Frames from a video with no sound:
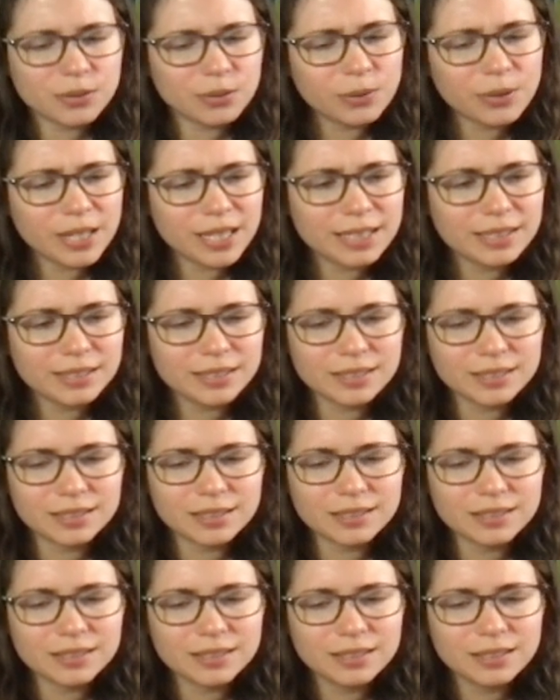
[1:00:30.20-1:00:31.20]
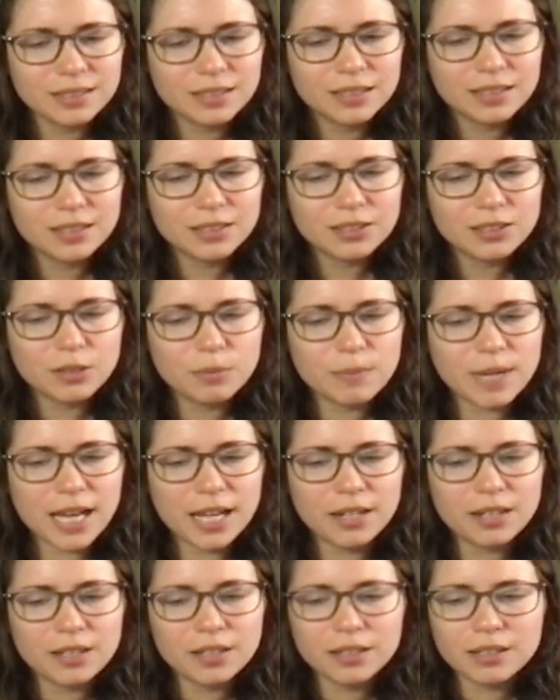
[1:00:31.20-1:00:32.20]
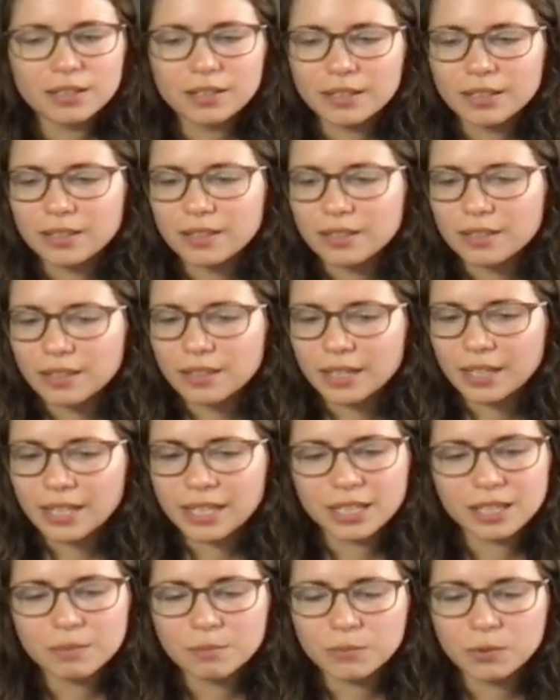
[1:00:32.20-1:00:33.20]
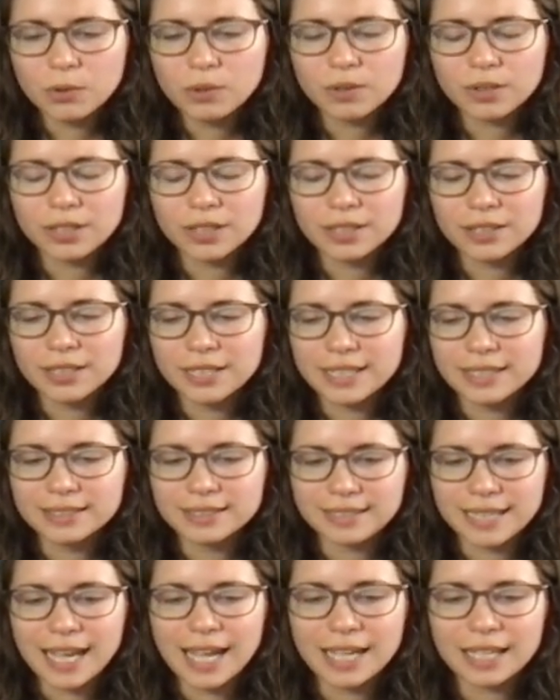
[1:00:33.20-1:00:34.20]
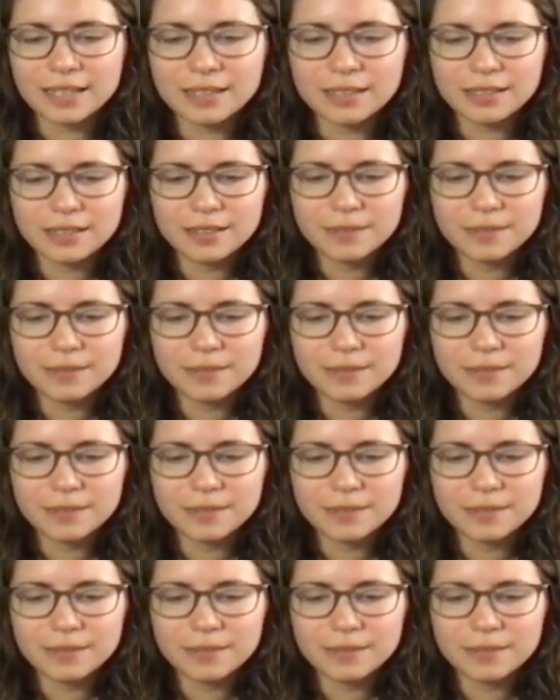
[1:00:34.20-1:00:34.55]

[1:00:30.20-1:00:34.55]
this? No matter anymore, he's dead.